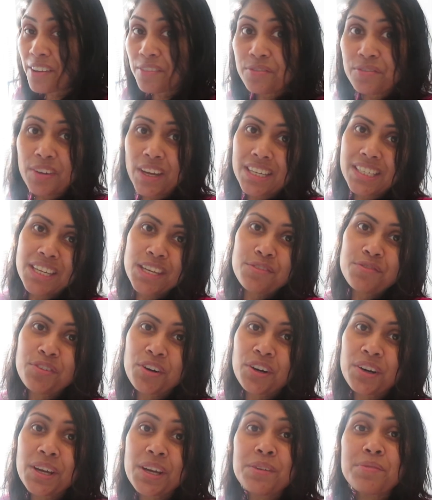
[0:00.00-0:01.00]
I'm waiting
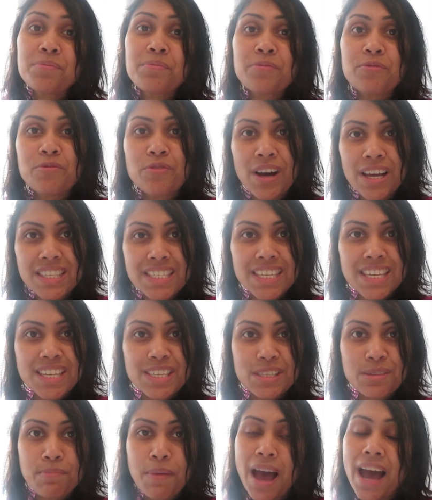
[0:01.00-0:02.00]
for him once
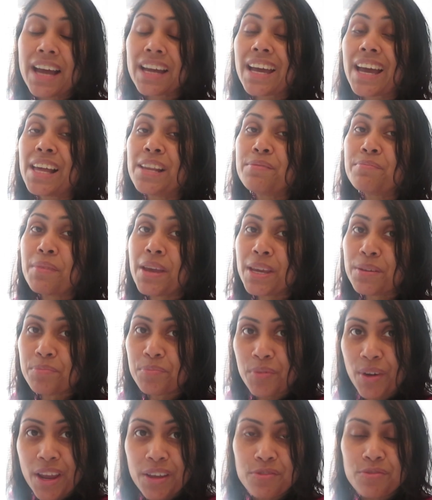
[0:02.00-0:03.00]
he's back I'll
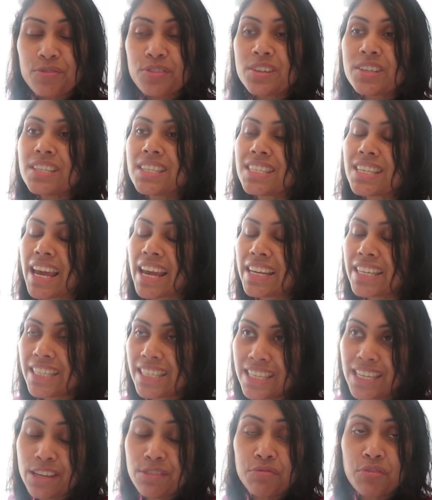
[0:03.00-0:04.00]
make breakfast
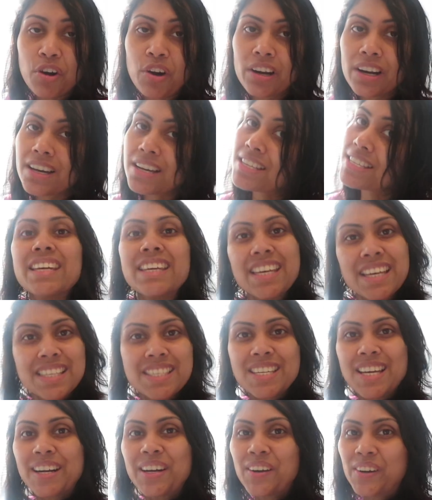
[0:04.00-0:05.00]
and tea for us
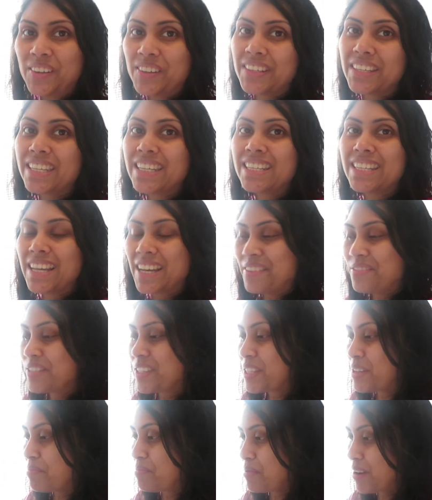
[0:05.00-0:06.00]
kids are already done
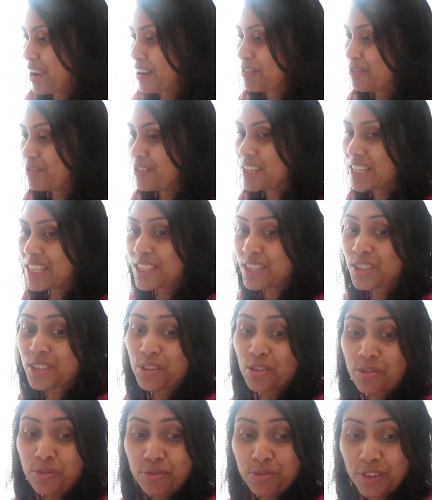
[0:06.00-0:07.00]
with the breakfast
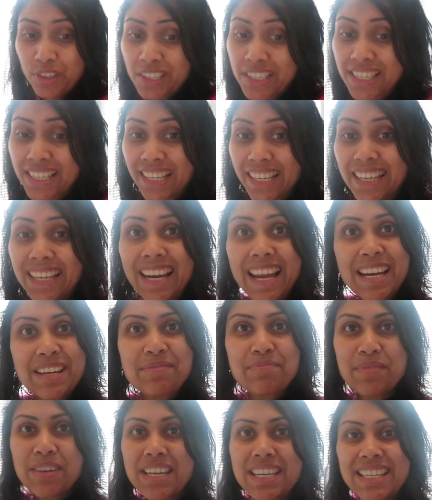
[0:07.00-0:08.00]
so firstly
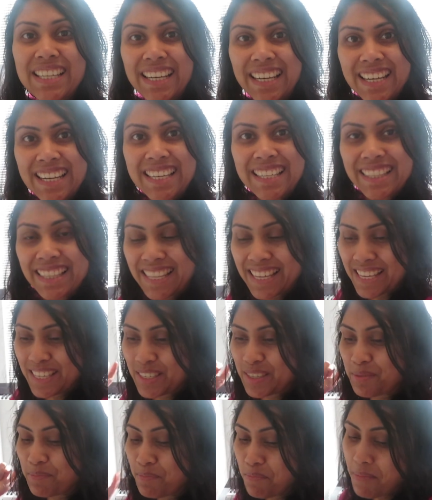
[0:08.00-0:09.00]
let me clean
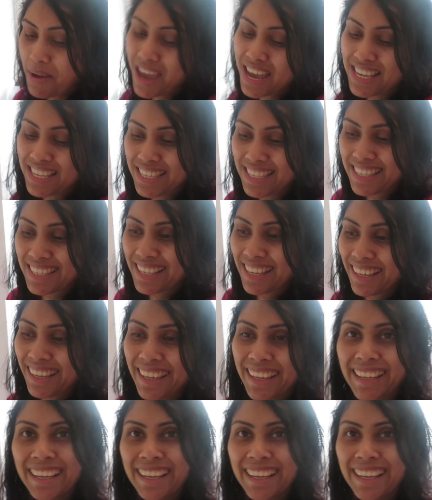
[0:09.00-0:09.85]
this mess